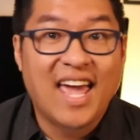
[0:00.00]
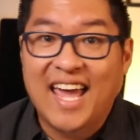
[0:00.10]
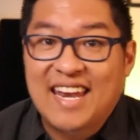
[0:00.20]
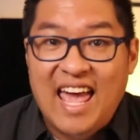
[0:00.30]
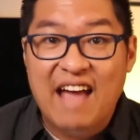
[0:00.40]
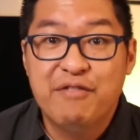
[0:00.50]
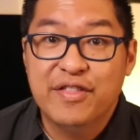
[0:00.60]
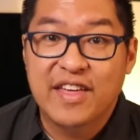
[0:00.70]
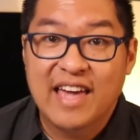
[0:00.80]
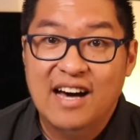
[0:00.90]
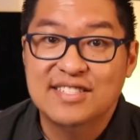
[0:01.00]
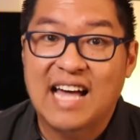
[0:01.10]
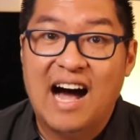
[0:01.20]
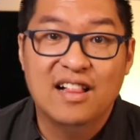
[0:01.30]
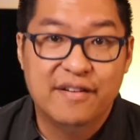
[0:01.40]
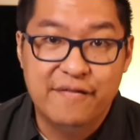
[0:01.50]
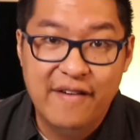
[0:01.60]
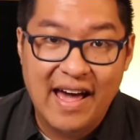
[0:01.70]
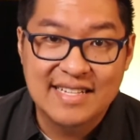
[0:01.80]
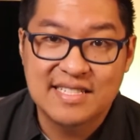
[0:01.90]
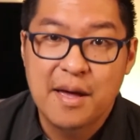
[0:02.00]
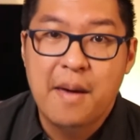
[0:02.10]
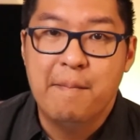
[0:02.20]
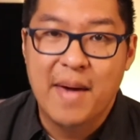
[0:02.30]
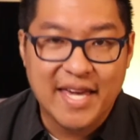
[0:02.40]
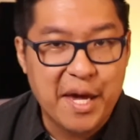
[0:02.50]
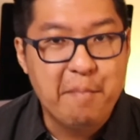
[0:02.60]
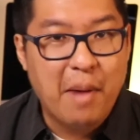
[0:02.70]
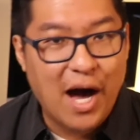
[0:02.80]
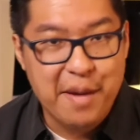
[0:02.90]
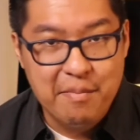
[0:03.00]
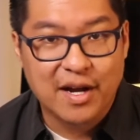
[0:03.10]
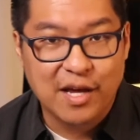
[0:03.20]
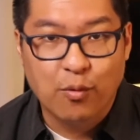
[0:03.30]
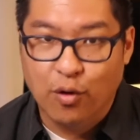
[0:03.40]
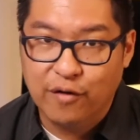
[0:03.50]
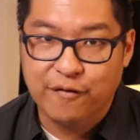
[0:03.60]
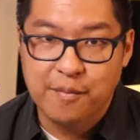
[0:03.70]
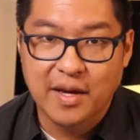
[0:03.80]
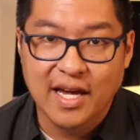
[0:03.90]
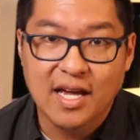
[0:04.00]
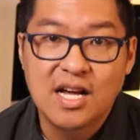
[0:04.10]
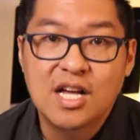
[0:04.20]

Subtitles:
and everything else I'll invest, making my money work for me.